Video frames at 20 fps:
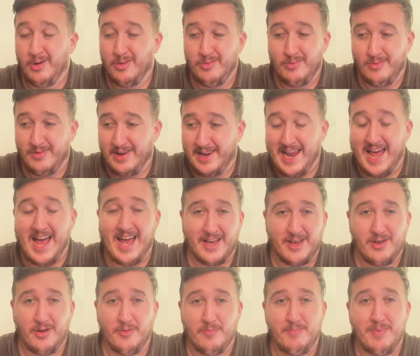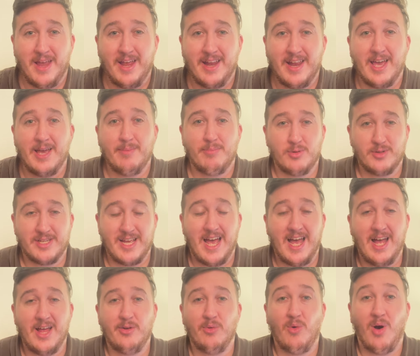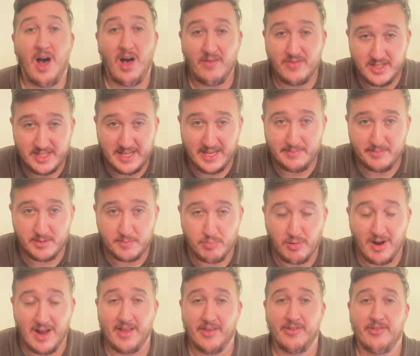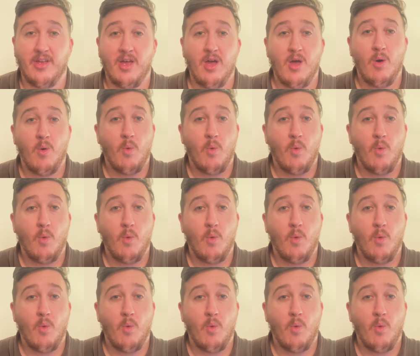know, lack of being able to handle other teams' press.